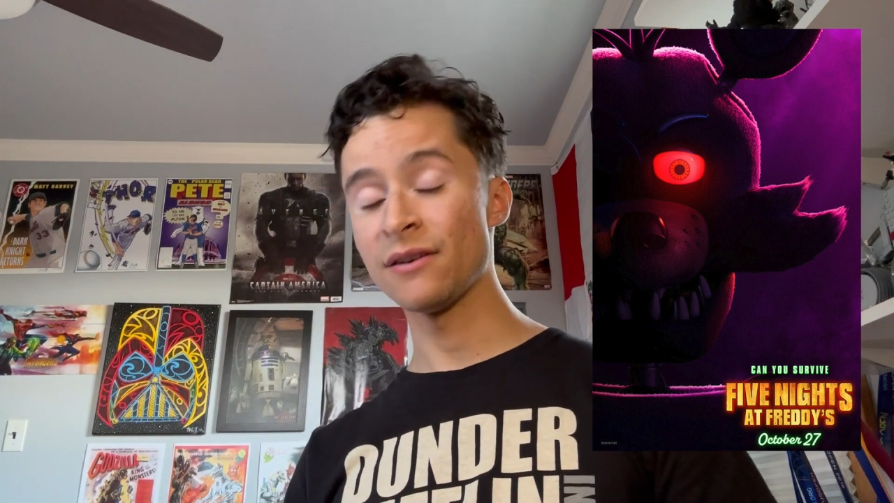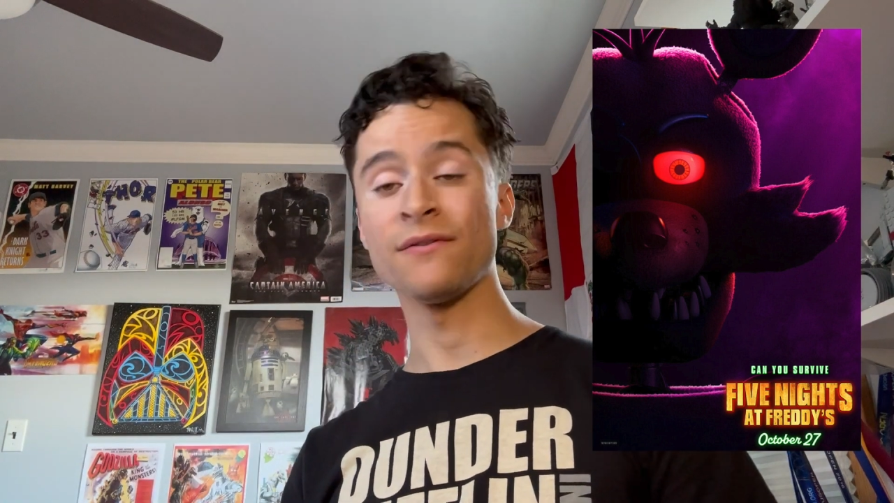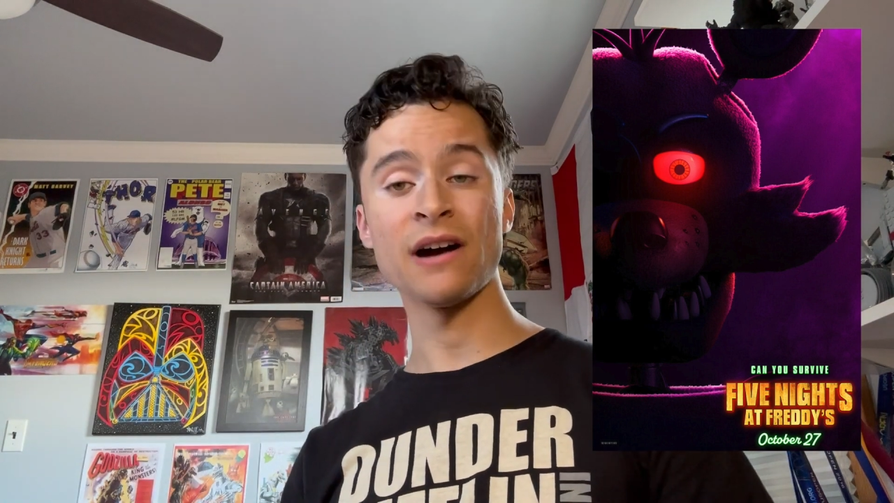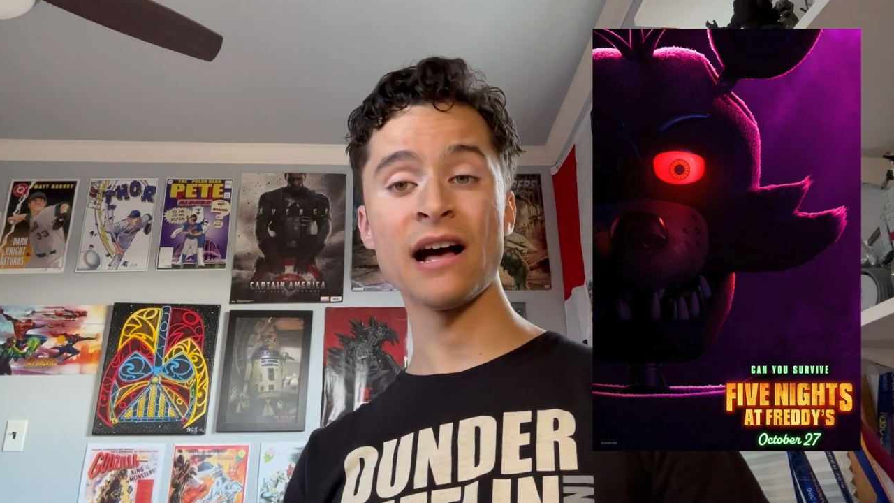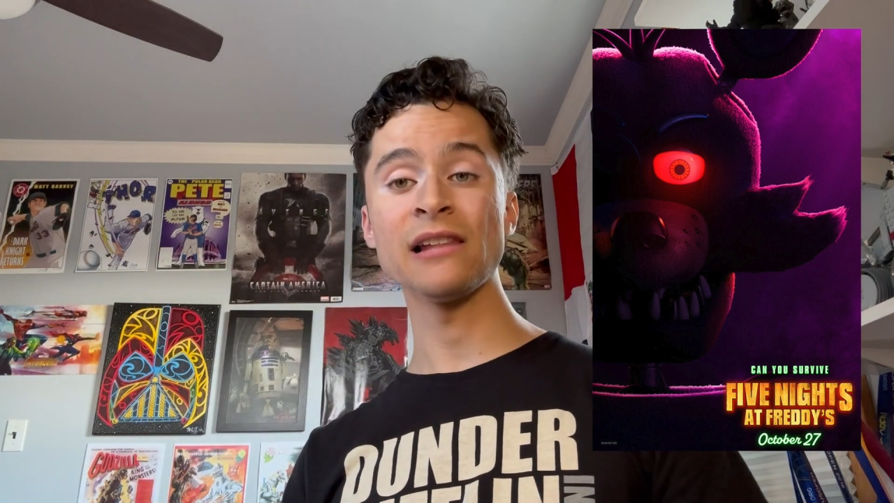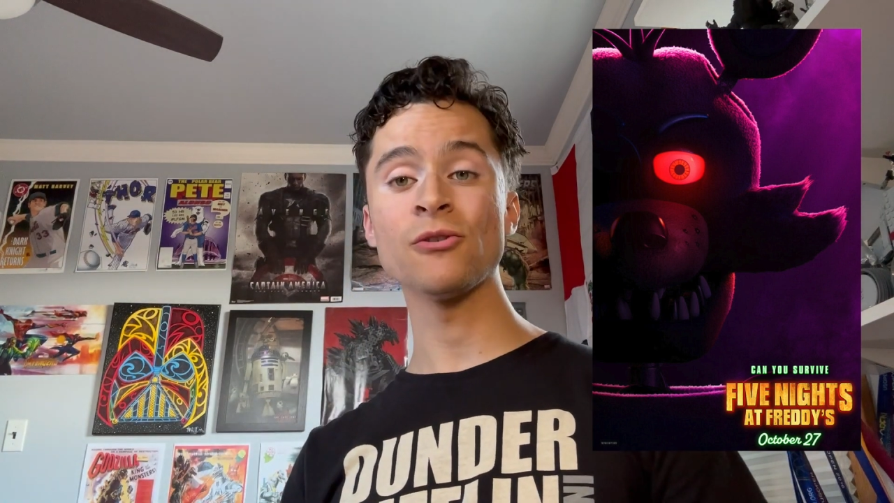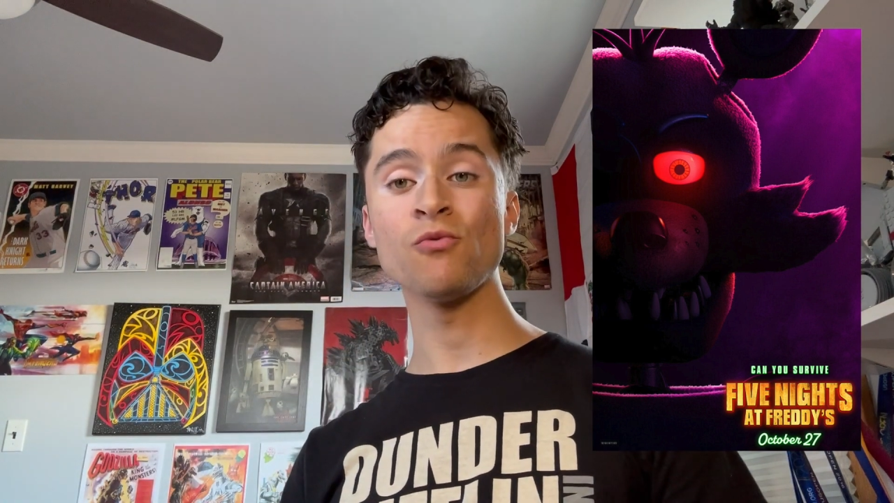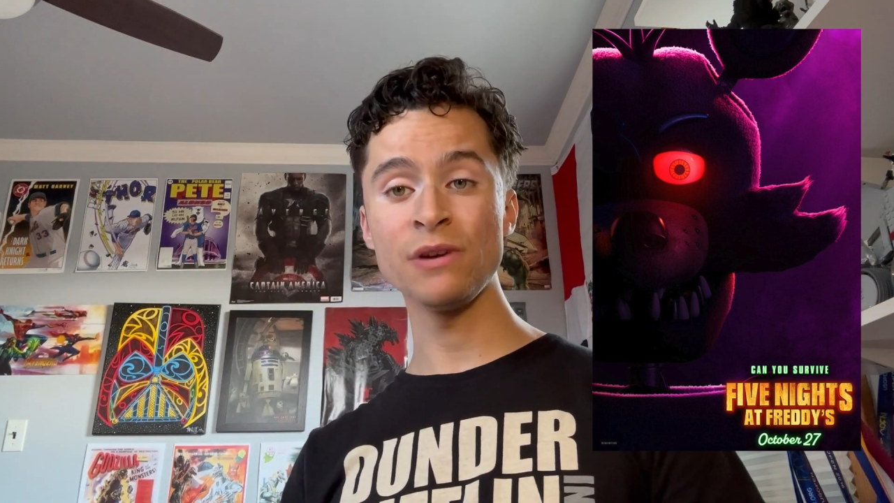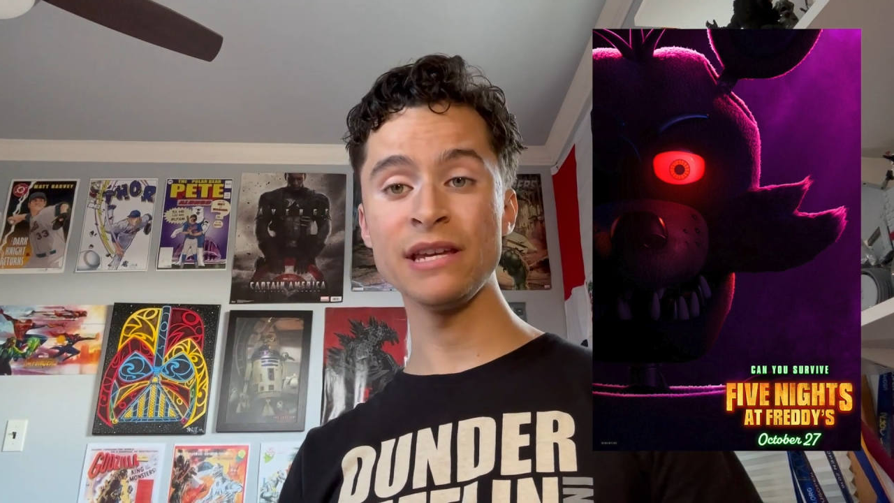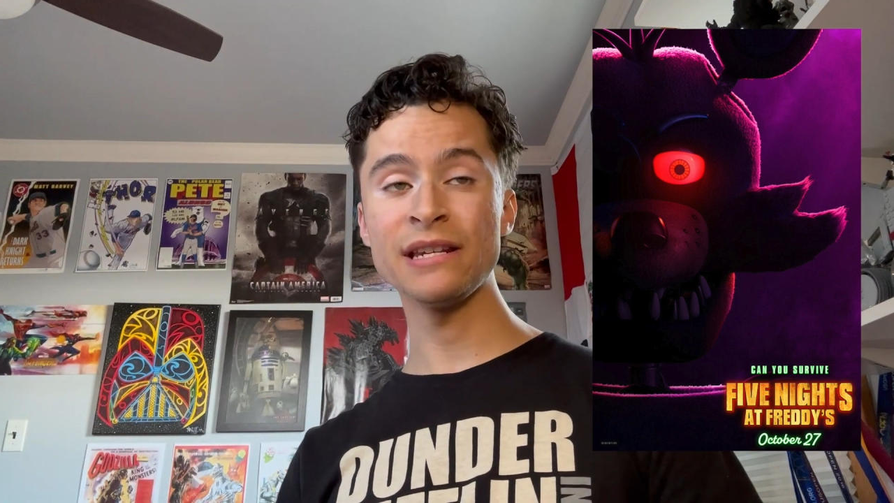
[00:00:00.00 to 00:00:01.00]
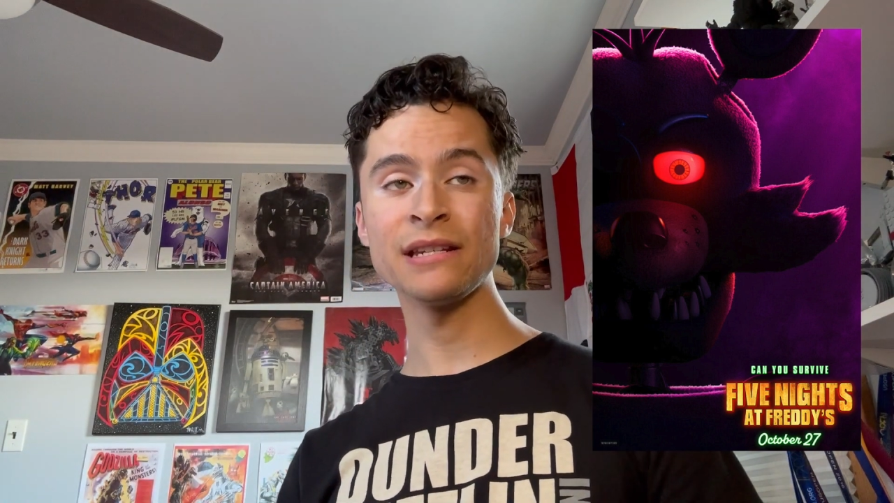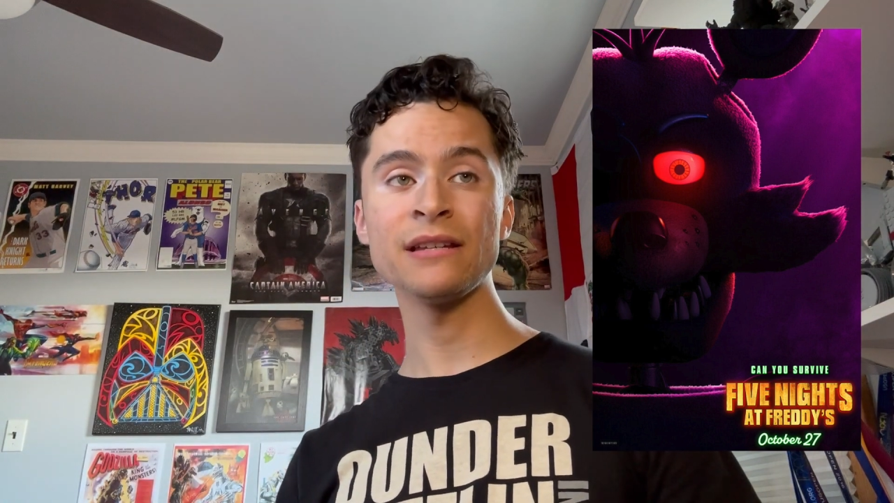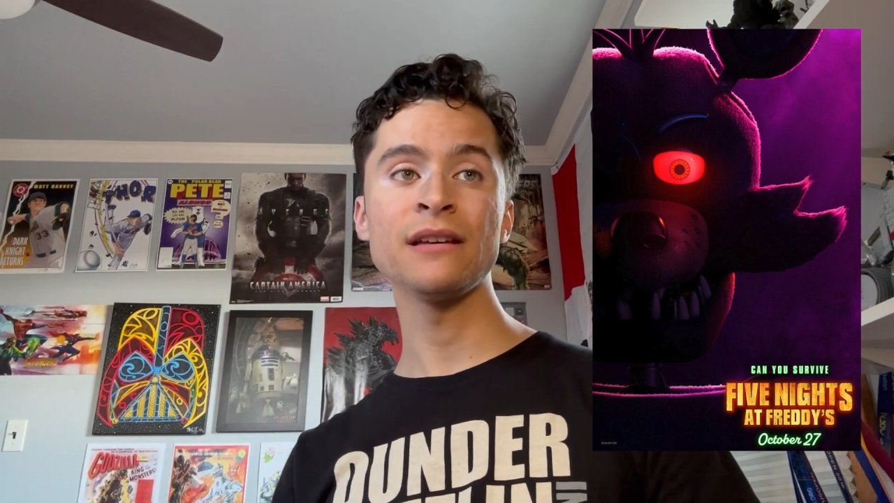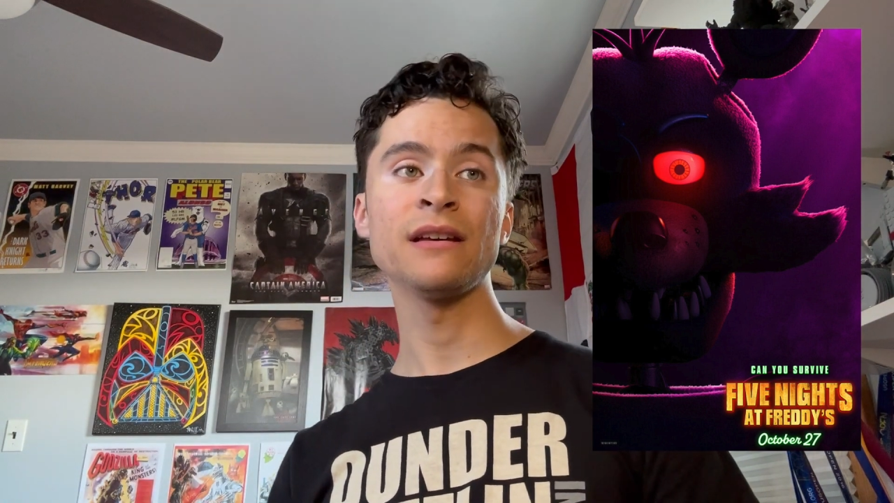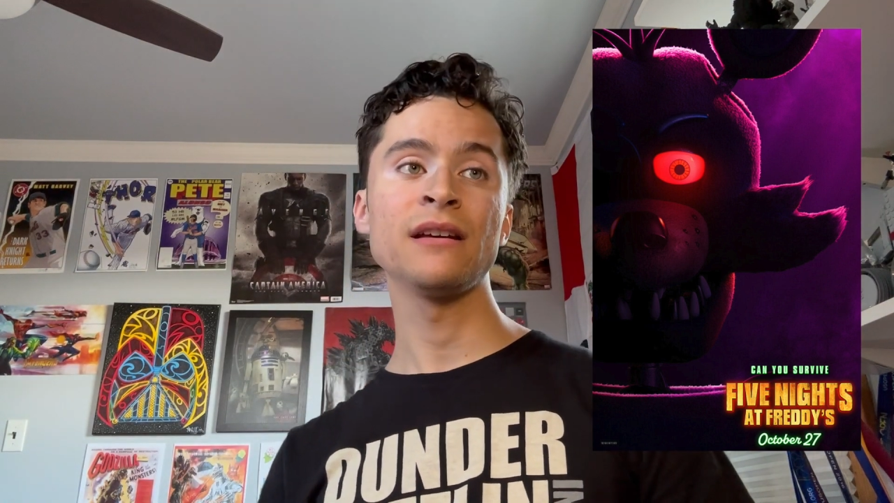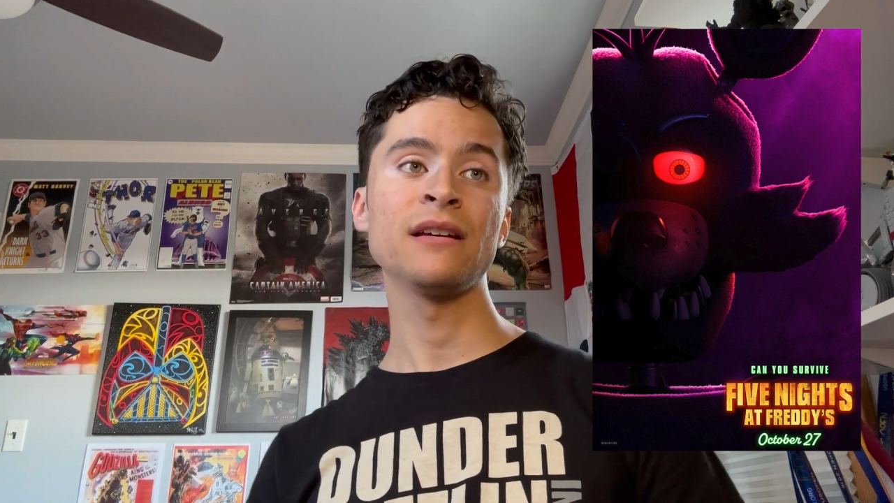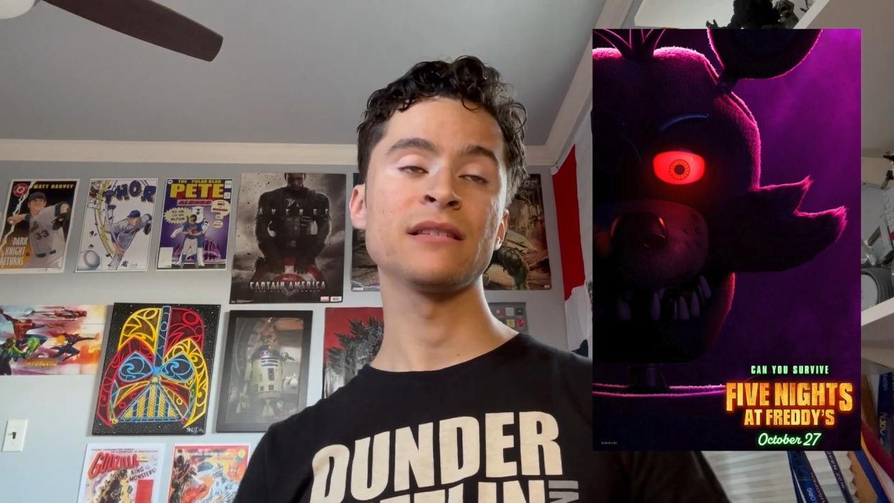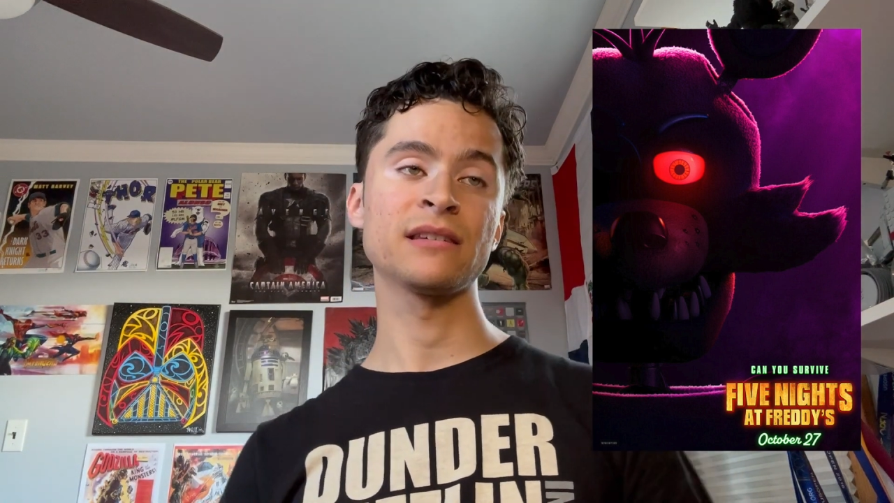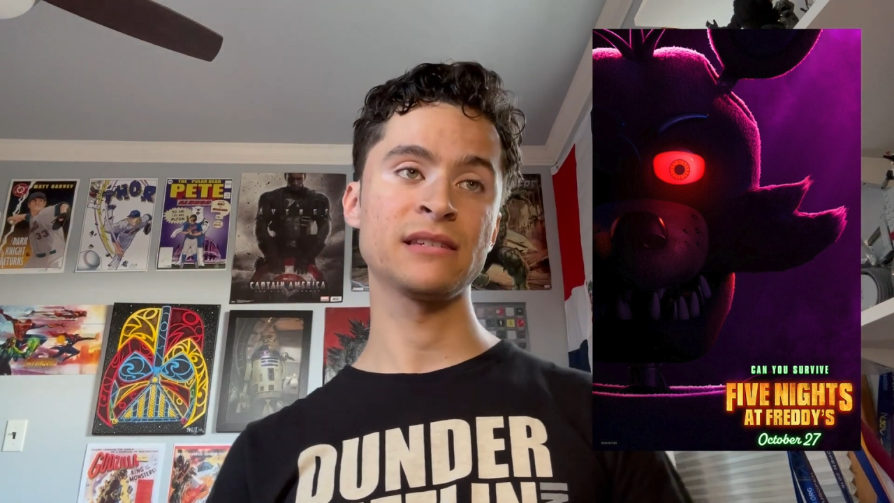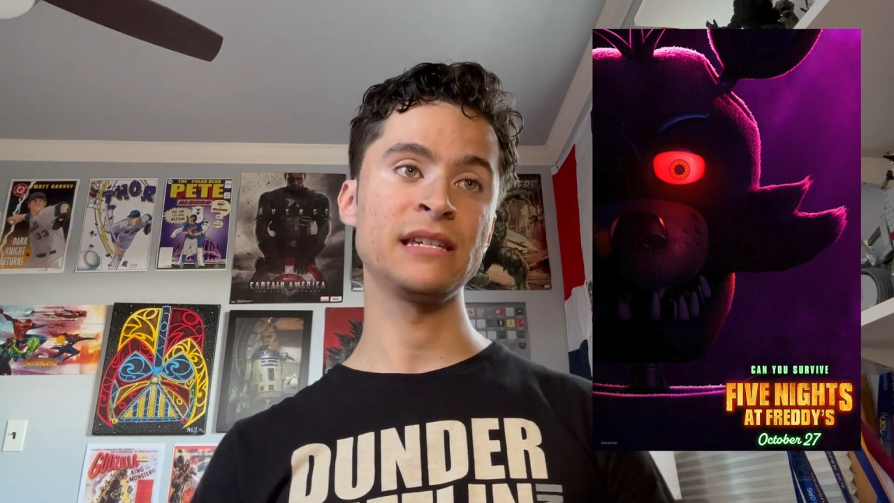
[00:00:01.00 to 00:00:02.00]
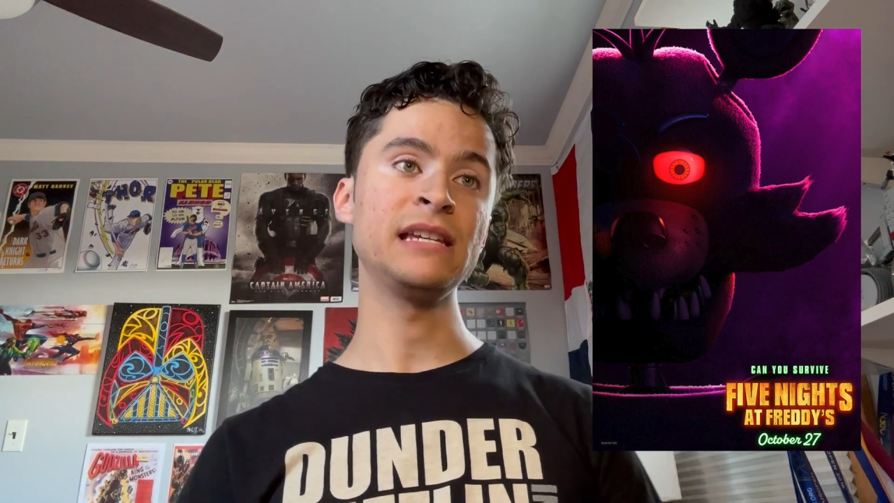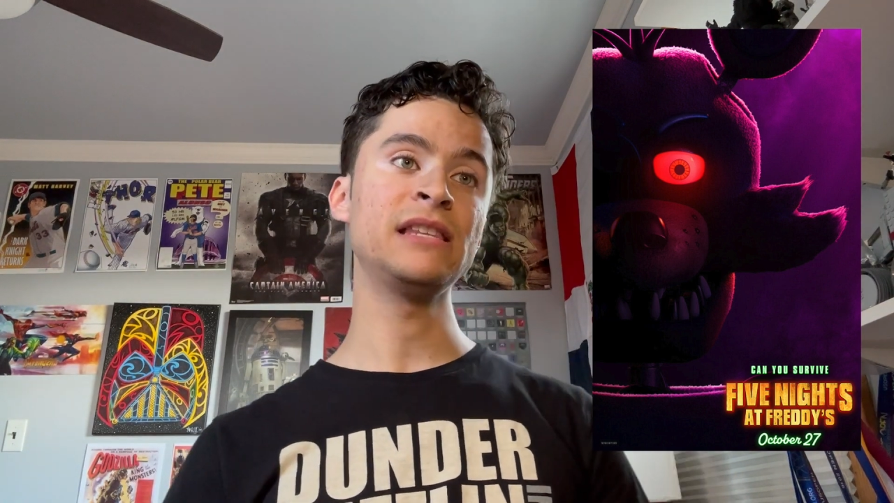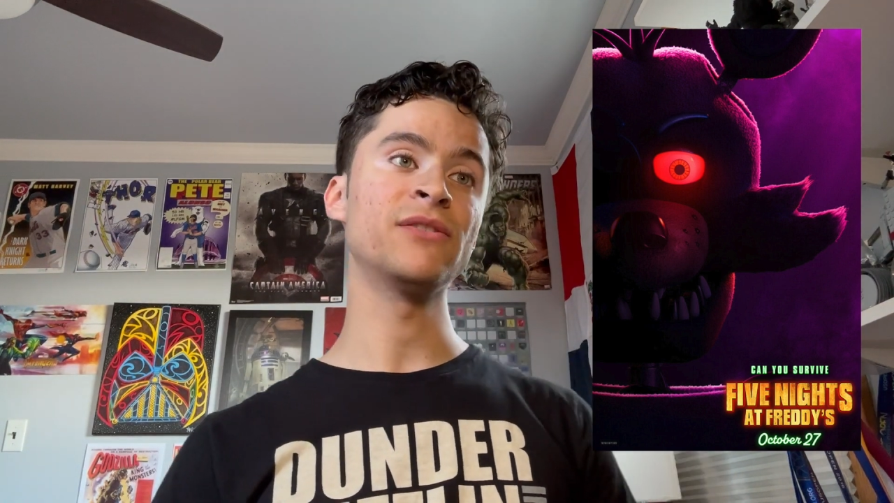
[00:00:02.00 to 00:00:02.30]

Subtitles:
for Halloween to see the